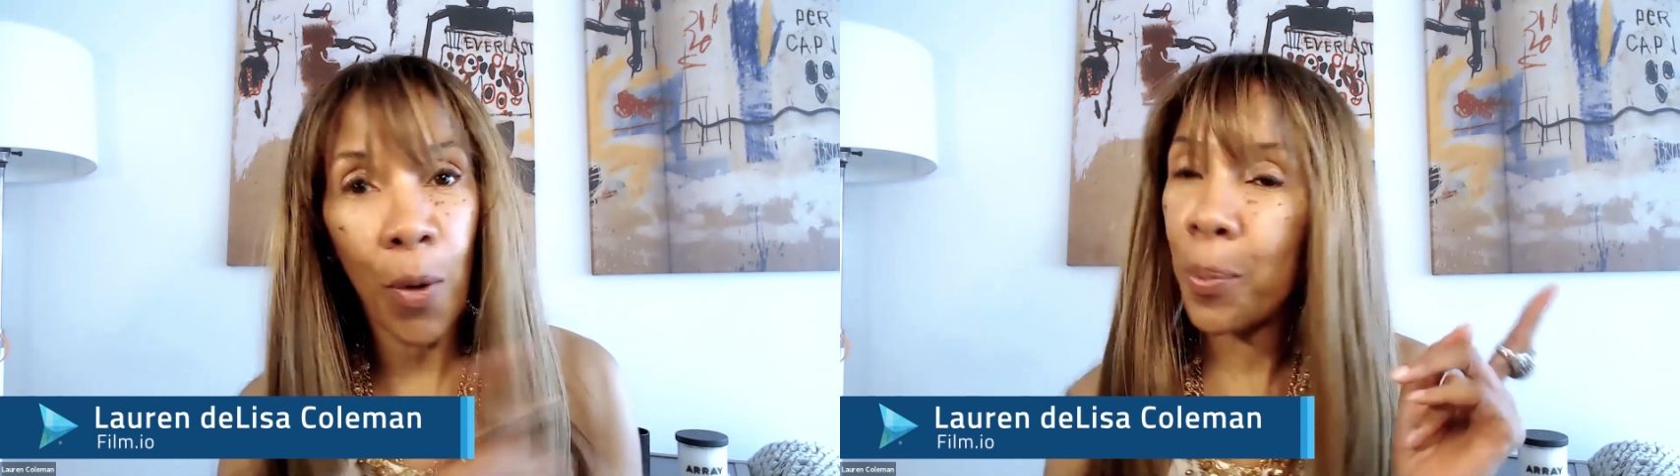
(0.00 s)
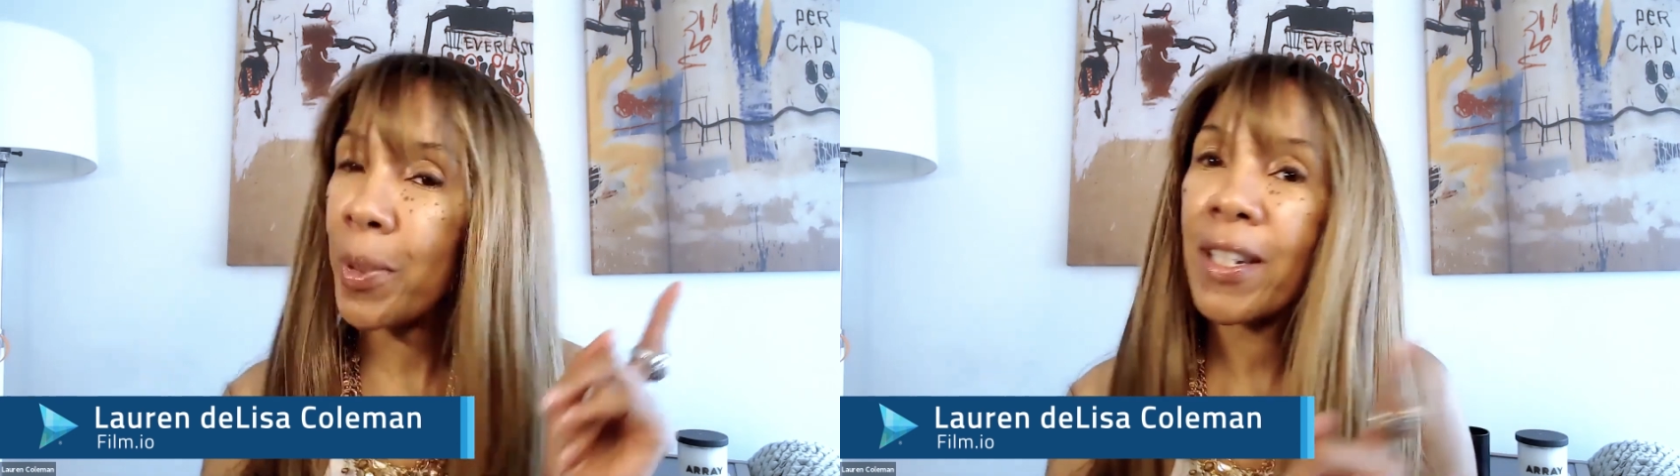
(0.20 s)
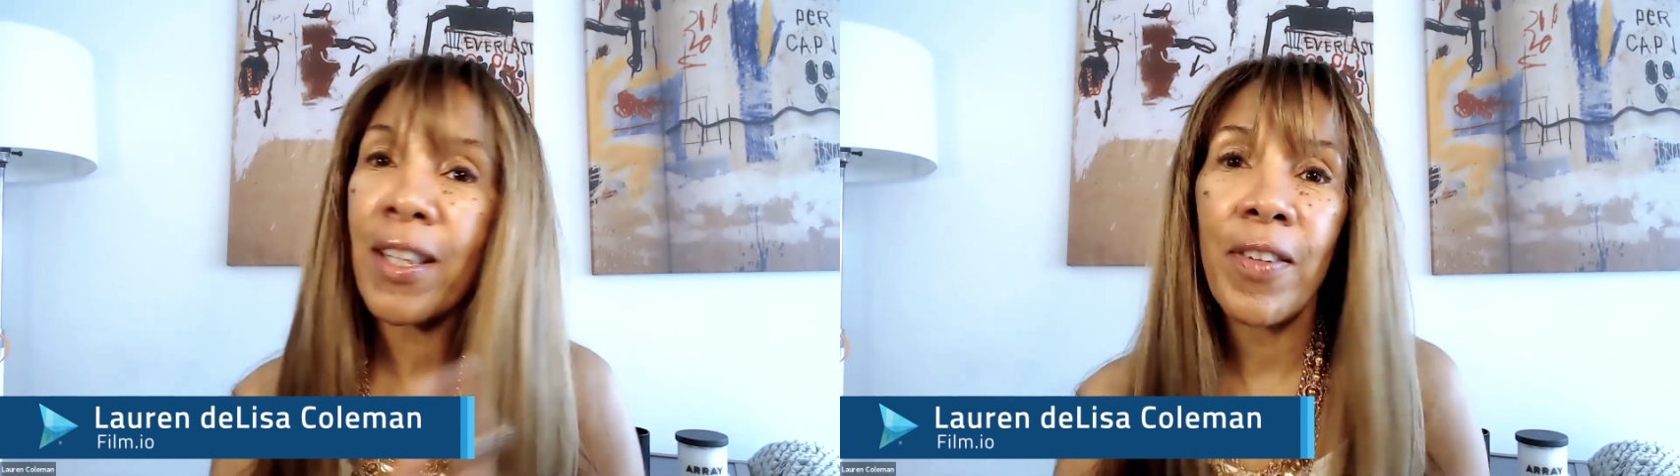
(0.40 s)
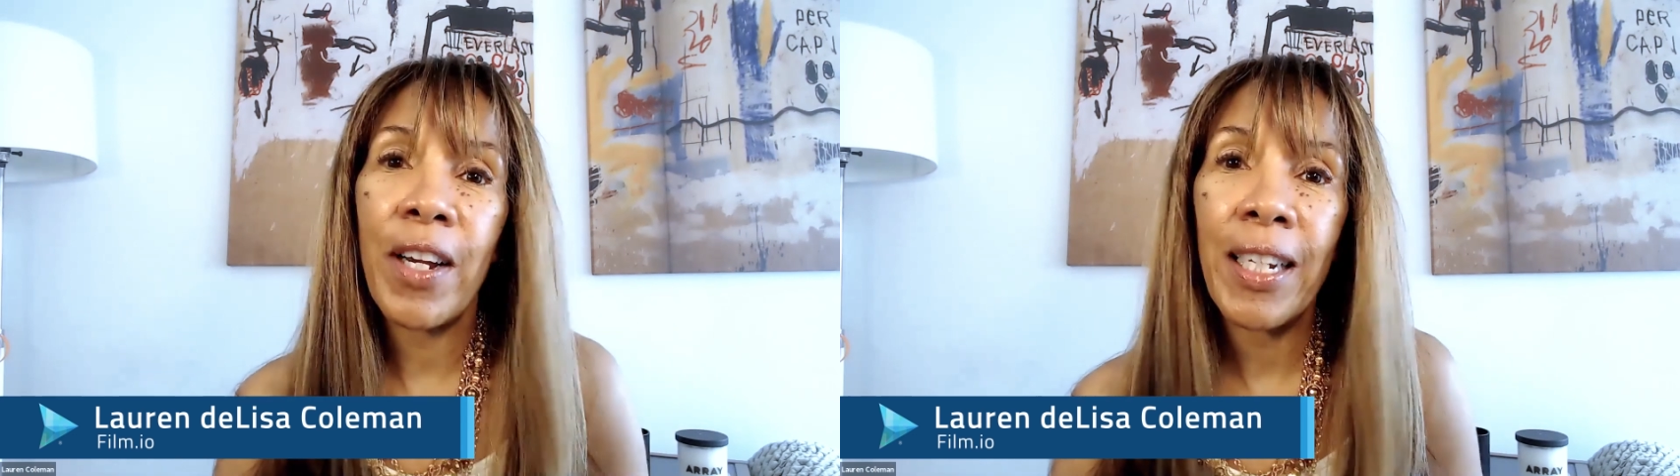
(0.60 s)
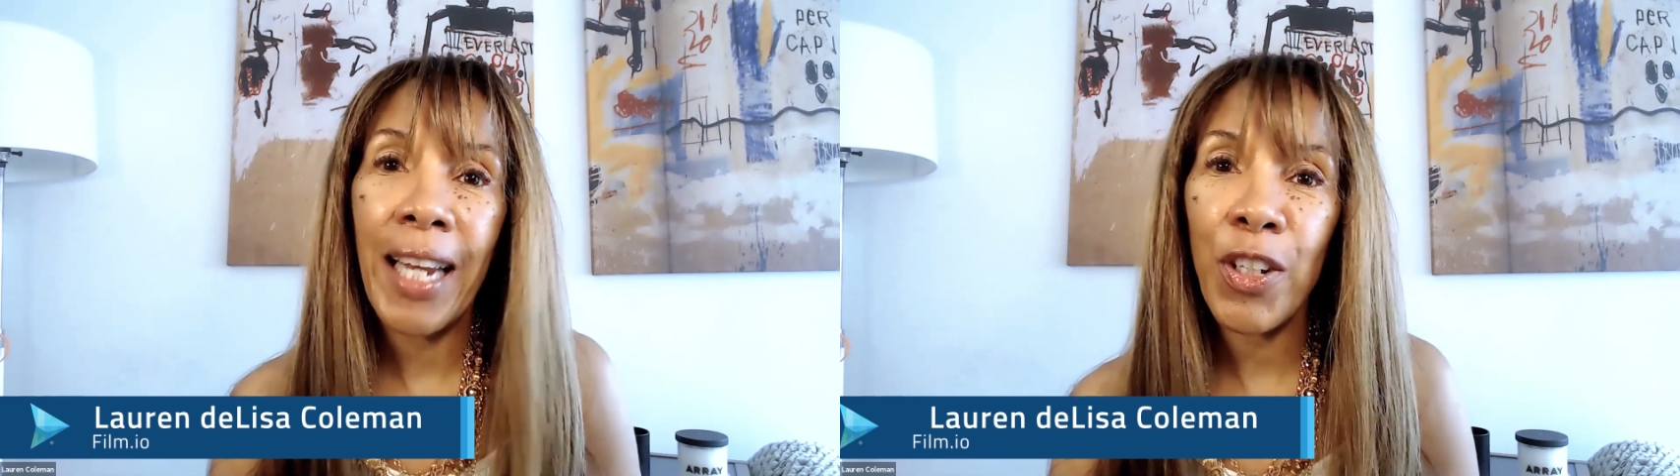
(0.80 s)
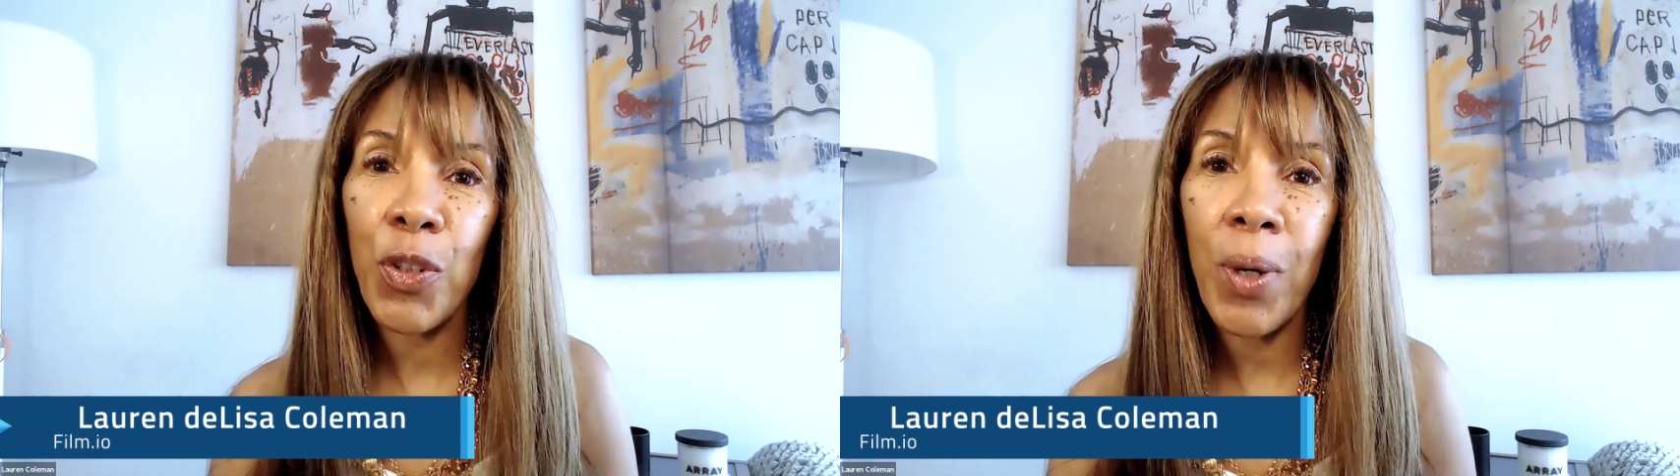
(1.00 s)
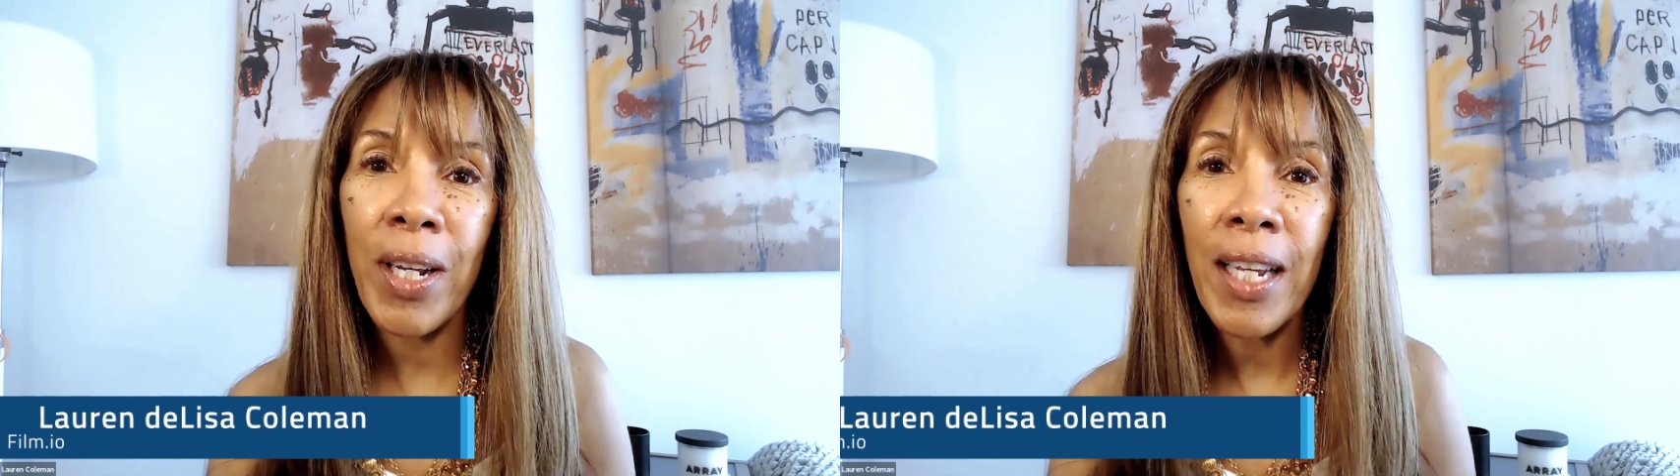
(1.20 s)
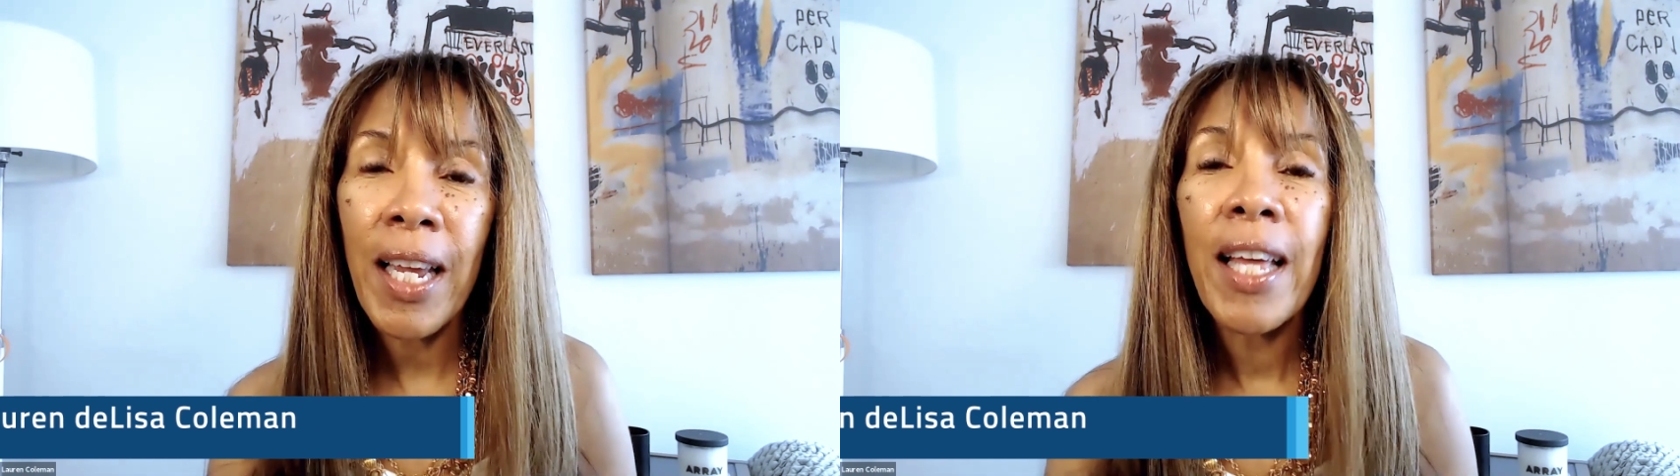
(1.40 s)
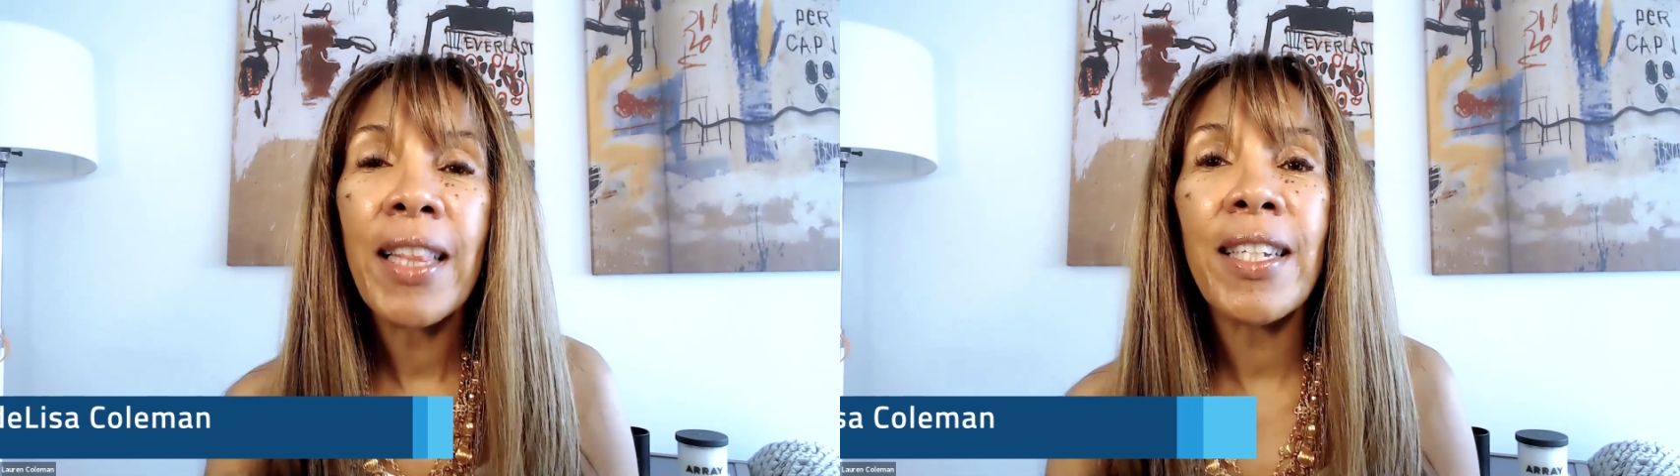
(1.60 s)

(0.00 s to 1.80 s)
Don't miss the very next one.